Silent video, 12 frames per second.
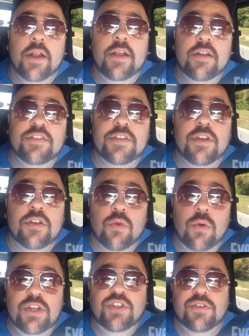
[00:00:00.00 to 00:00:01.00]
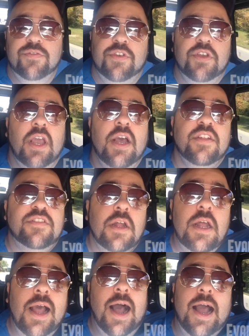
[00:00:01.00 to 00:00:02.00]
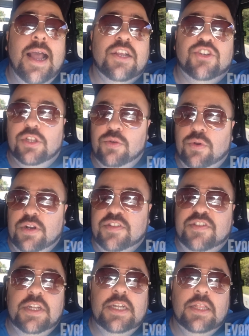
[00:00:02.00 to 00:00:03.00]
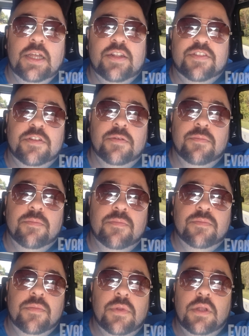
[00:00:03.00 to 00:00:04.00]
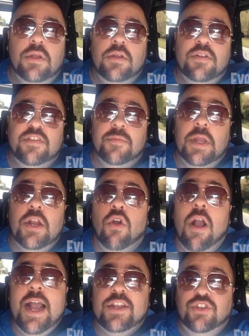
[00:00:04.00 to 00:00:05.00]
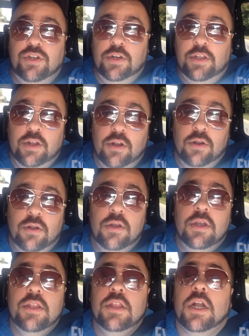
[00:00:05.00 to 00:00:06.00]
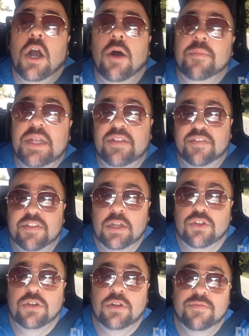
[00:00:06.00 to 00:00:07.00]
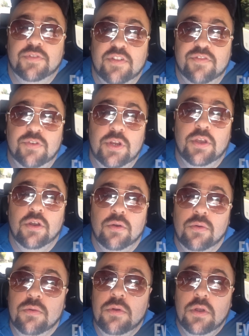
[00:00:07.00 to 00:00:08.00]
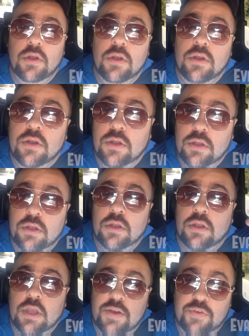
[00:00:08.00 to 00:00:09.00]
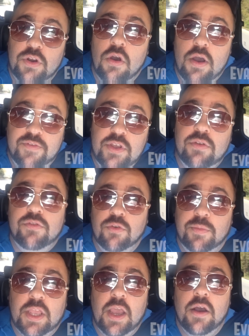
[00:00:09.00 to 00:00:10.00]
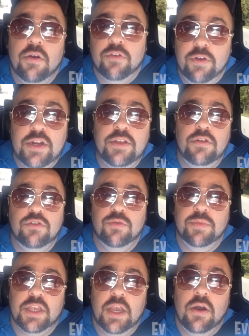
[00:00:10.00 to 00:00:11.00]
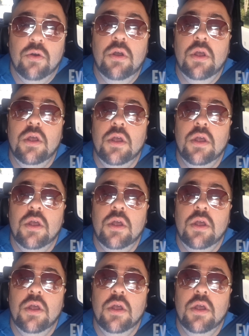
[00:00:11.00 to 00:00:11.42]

All right, here's a good question for you guys. I actually want to see like some some interaction here in the comments section of this video. If you don't have a YouTube account, create a YouTube account.